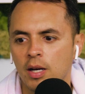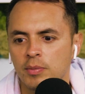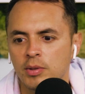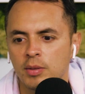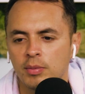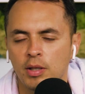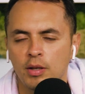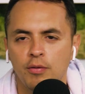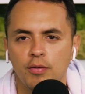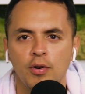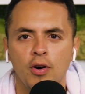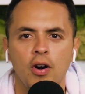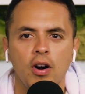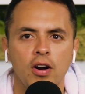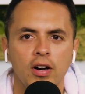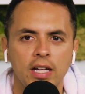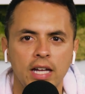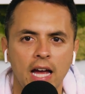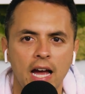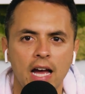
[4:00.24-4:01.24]
up something for
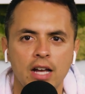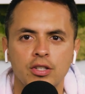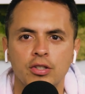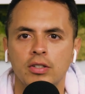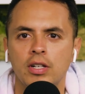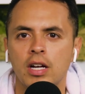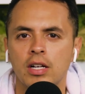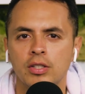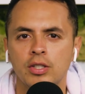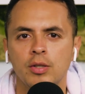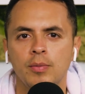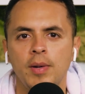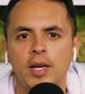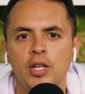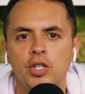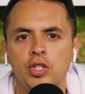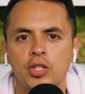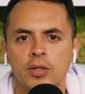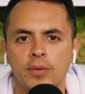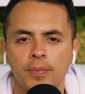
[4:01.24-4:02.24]
our gas or
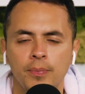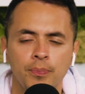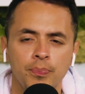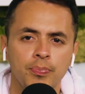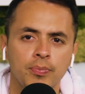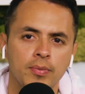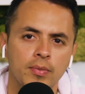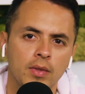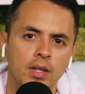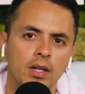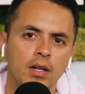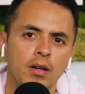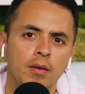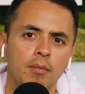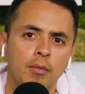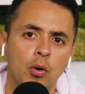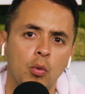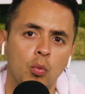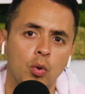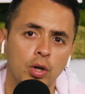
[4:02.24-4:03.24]
constipation.
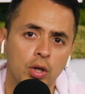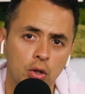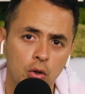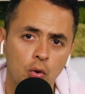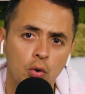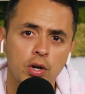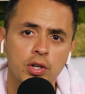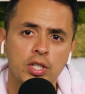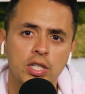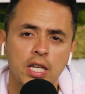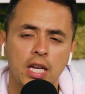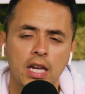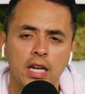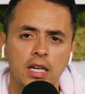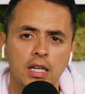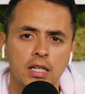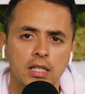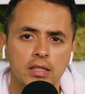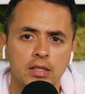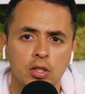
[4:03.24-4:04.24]
But what you're
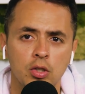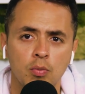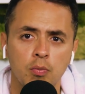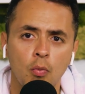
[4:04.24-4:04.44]
saying is it's